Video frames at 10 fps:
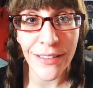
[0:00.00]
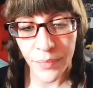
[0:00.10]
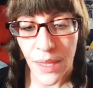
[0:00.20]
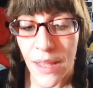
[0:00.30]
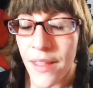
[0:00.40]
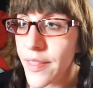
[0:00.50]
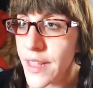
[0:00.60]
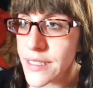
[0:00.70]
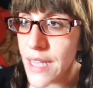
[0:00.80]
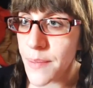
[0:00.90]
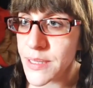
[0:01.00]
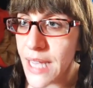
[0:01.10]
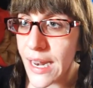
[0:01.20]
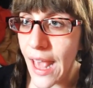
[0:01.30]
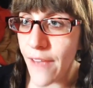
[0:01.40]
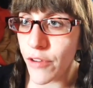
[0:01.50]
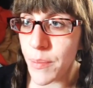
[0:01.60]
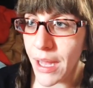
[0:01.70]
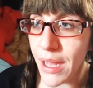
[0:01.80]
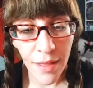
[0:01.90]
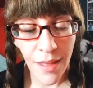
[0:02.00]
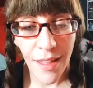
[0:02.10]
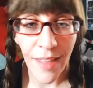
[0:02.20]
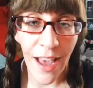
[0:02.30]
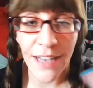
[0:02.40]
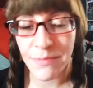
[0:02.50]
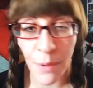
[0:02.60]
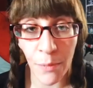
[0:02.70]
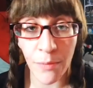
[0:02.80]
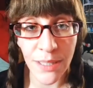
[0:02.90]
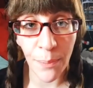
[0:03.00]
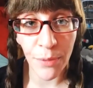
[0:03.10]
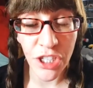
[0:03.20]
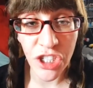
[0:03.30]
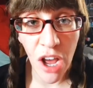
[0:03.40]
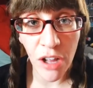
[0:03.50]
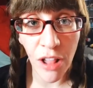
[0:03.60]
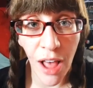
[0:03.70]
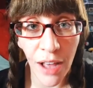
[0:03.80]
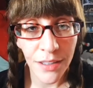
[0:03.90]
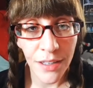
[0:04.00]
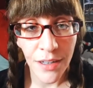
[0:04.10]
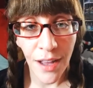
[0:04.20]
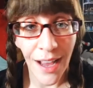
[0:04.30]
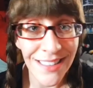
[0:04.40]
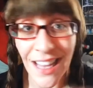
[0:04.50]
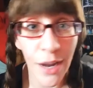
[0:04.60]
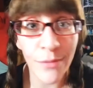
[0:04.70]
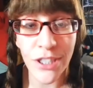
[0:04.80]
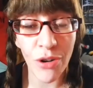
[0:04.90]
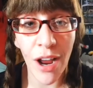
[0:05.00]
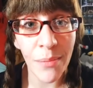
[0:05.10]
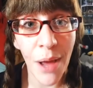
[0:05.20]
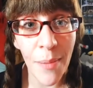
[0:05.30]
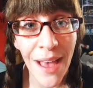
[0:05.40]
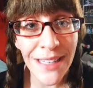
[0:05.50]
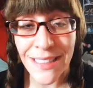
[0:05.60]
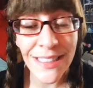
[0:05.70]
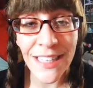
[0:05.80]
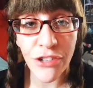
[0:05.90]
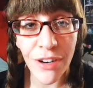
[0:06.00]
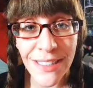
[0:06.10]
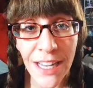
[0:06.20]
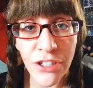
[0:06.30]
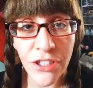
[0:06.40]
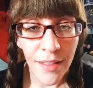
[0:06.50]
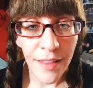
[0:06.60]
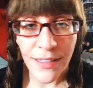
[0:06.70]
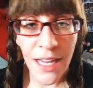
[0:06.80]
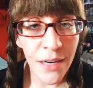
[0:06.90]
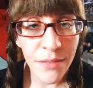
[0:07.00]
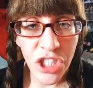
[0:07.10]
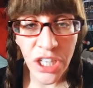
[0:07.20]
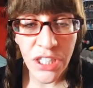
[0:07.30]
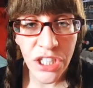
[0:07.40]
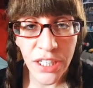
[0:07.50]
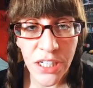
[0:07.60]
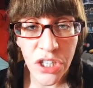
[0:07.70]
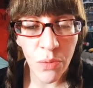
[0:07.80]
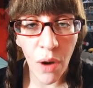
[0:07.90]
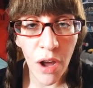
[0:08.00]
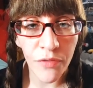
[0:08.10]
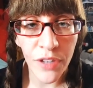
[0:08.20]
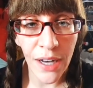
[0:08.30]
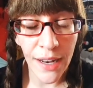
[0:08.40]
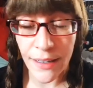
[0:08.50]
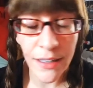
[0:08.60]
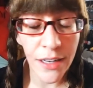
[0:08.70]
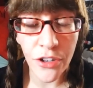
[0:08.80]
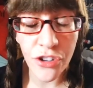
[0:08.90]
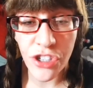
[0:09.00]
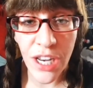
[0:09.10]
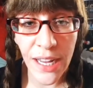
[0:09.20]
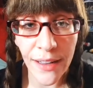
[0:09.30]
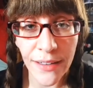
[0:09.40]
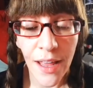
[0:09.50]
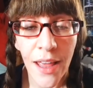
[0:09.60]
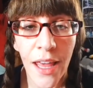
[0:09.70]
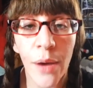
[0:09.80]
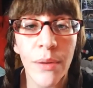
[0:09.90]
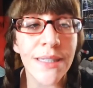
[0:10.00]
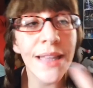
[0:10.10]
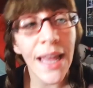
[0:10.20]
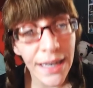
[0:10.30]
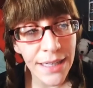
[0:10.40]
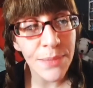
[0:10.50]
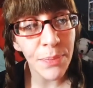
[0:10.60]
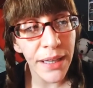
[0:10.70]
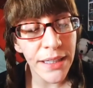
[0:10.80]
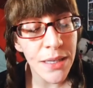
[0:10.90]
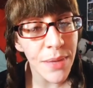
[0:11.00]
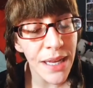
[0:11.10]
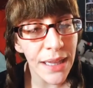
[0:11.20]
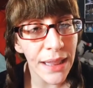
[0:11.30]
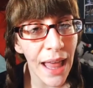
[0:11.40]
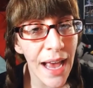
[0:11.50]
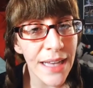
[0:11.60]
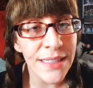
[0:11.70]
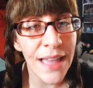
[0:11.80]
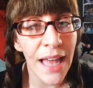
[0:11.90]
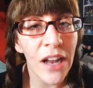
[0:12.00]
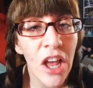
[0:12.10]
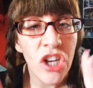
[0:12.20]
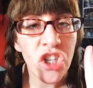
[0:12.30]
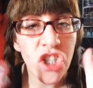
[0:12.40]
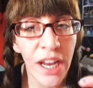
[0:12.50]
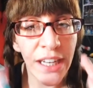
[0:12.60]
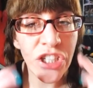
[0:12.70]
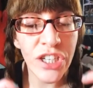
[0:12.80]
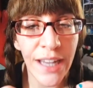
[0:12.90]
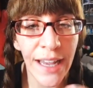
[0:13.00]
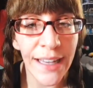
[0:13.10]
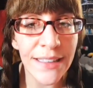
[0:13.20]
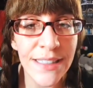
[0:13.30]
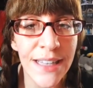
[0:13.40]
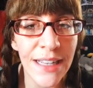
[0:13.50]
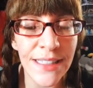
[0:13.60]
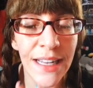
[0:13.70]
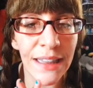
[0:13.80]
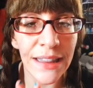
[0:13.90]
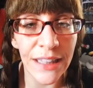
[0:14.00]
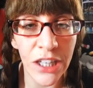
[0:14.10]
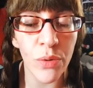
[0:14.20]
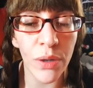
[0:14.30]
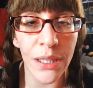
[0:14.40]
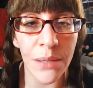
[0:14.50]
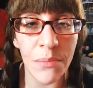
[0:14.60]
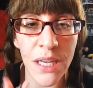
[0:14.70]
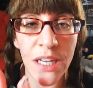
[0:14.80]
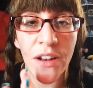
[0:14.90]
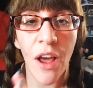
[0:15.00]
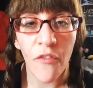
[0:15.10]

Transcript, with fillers: This upset everybody. They asked me what was up with the shot clock. I said I was trying my best, etc., etc. They said I was changing it too often. I didn't understand. It was then explained to me at last that changing hands doesn't literally mean from